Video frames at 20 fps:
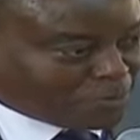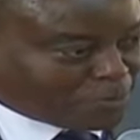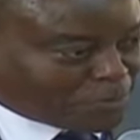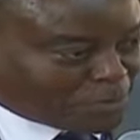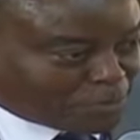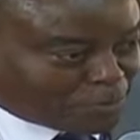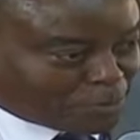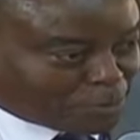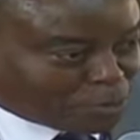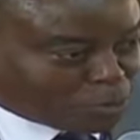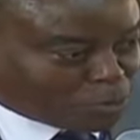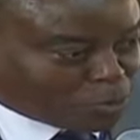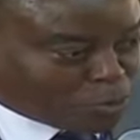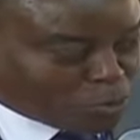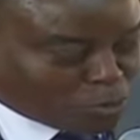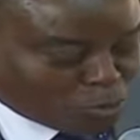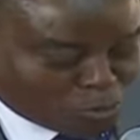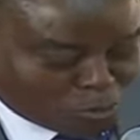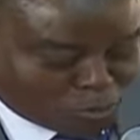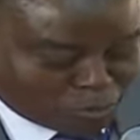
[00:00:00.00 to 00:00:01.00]
people
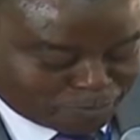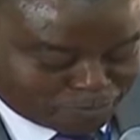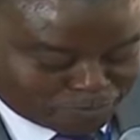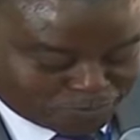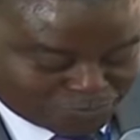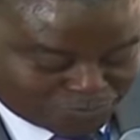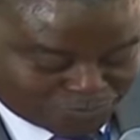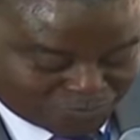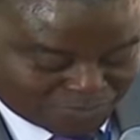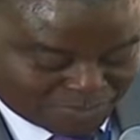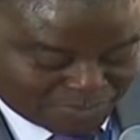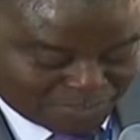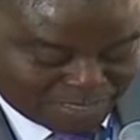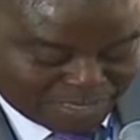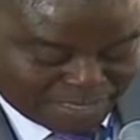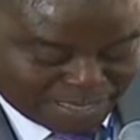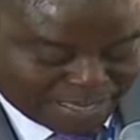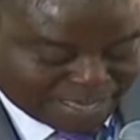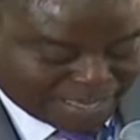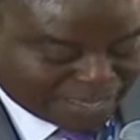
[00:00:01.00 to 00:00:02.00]
who
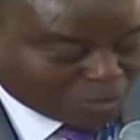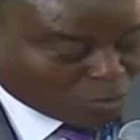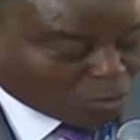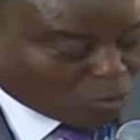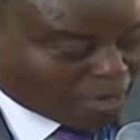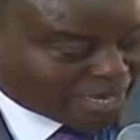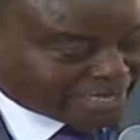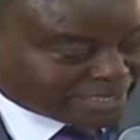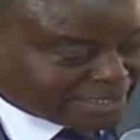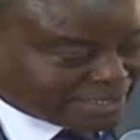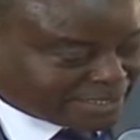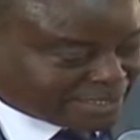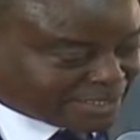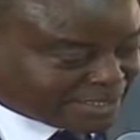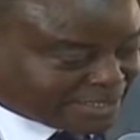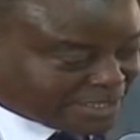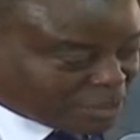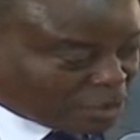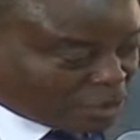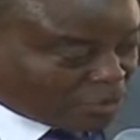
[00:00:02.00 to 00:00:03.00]
are quite
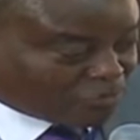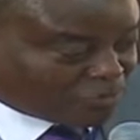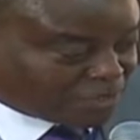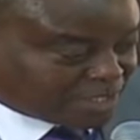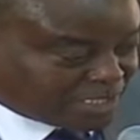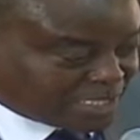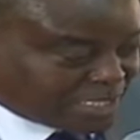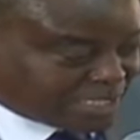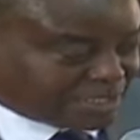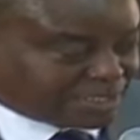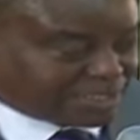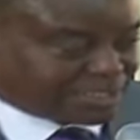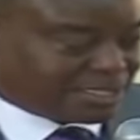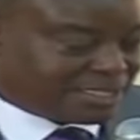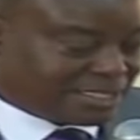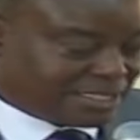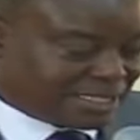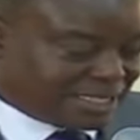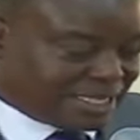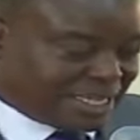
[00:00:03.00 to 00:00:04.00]

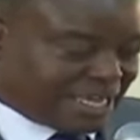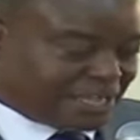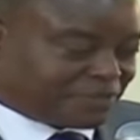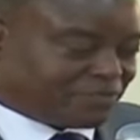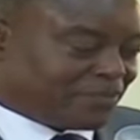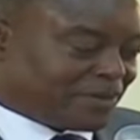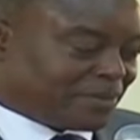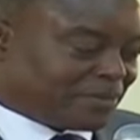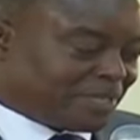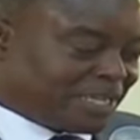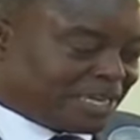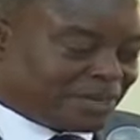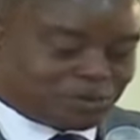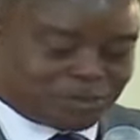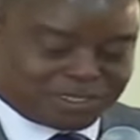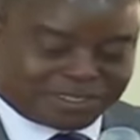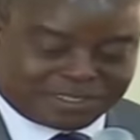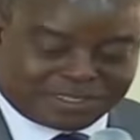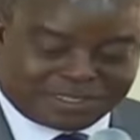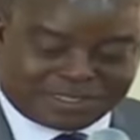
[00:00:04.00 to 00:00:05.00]
conversant and familiar
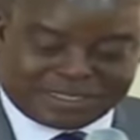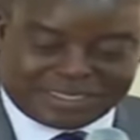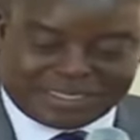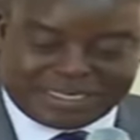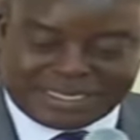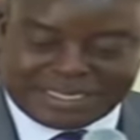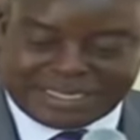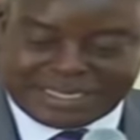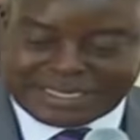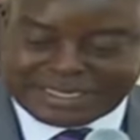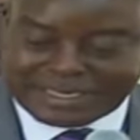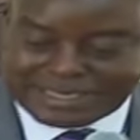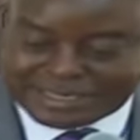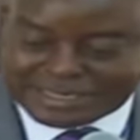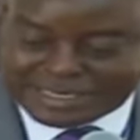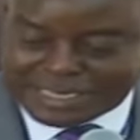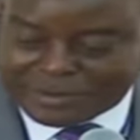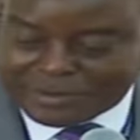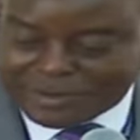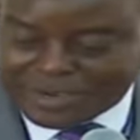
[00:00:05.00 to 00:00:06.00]
with the
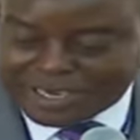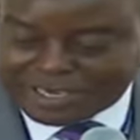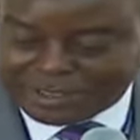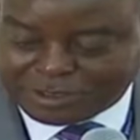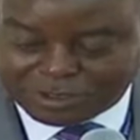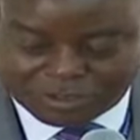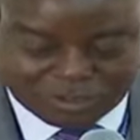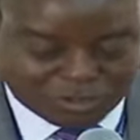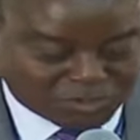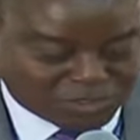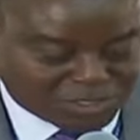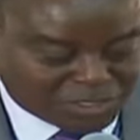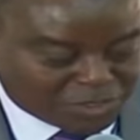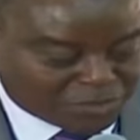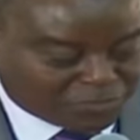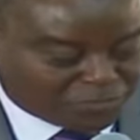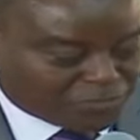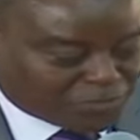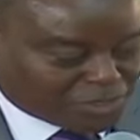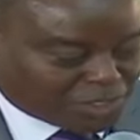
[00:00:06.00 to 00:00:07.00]
terrain not only
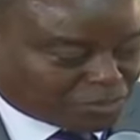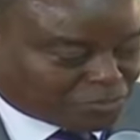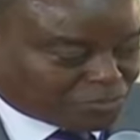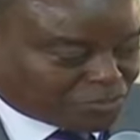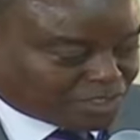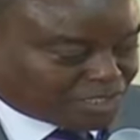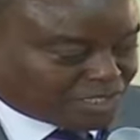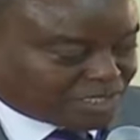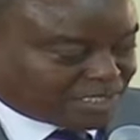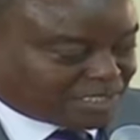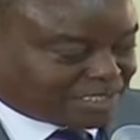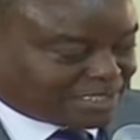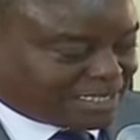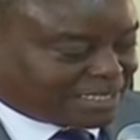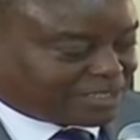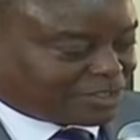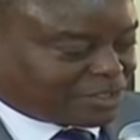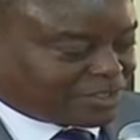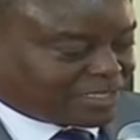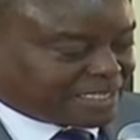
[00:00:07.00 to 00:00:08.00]
of the university
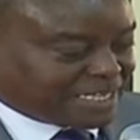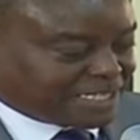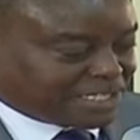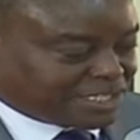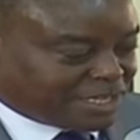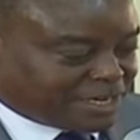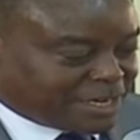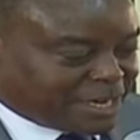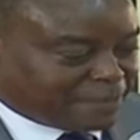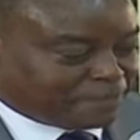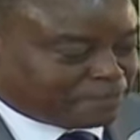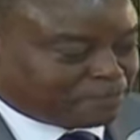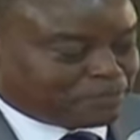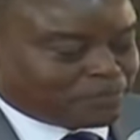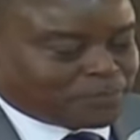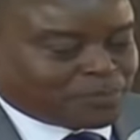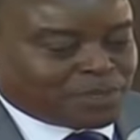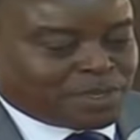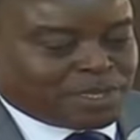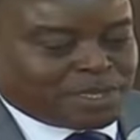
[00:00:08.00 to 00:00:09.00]
sector in Nigeria,
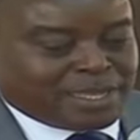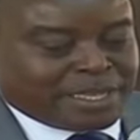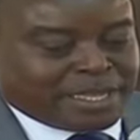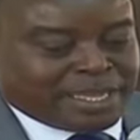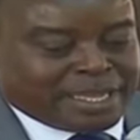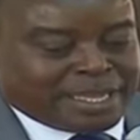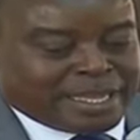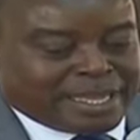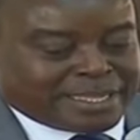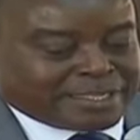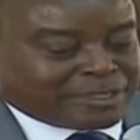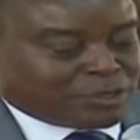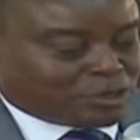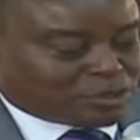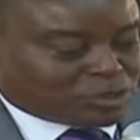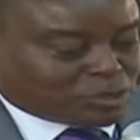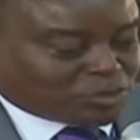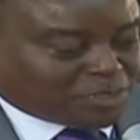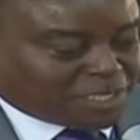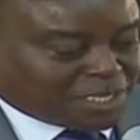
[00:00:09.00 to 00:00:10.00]
and
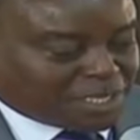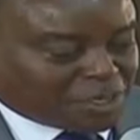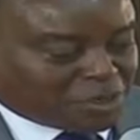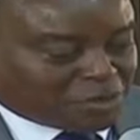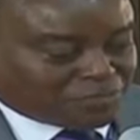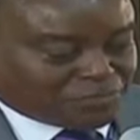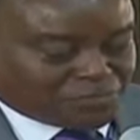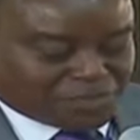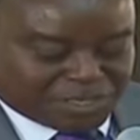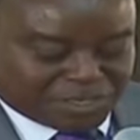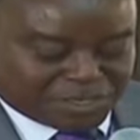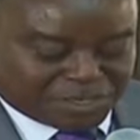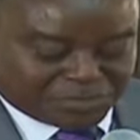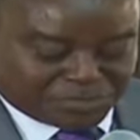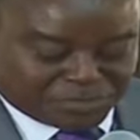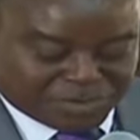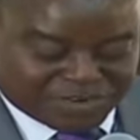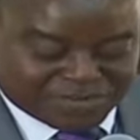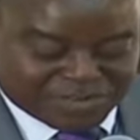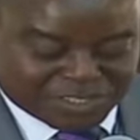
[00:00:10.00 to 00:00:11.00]
not only of the
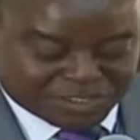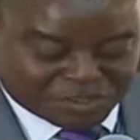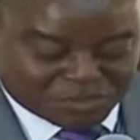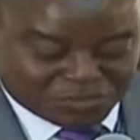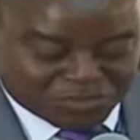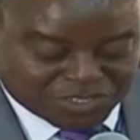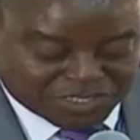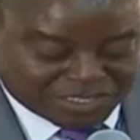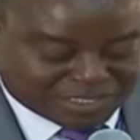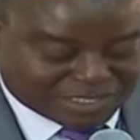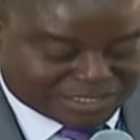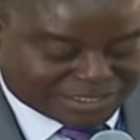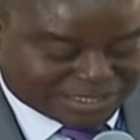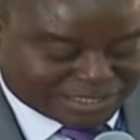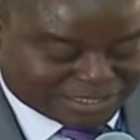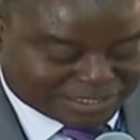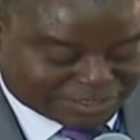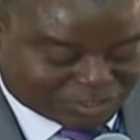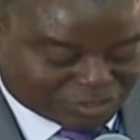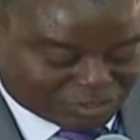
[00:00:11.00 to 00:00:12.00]
private university
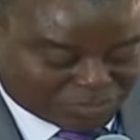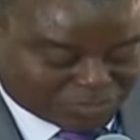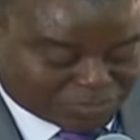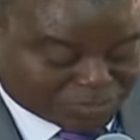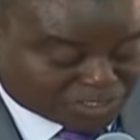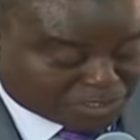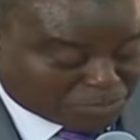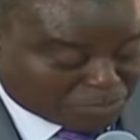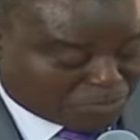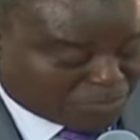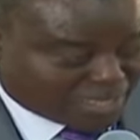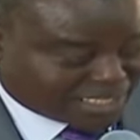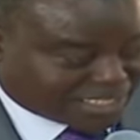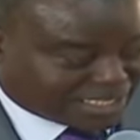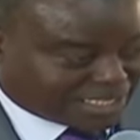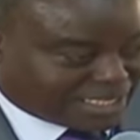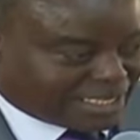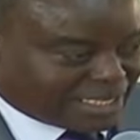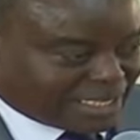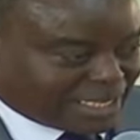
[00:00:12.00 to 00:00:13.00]
sector, but in
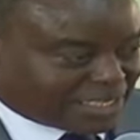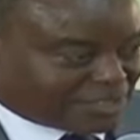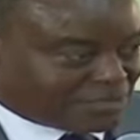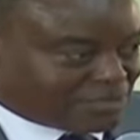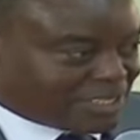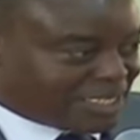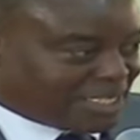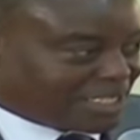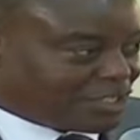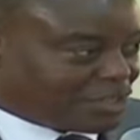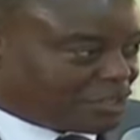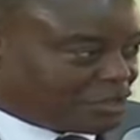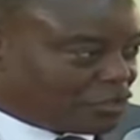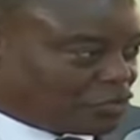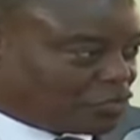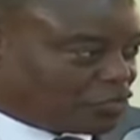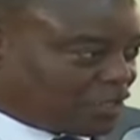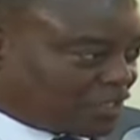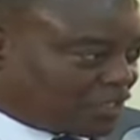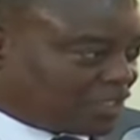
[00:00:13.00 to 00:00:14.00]
particular Igbinedion
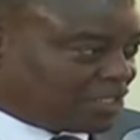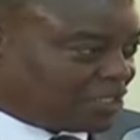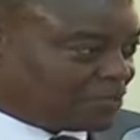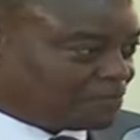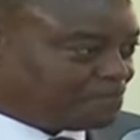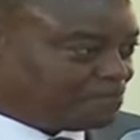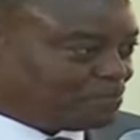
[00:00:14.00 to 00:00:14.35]
University.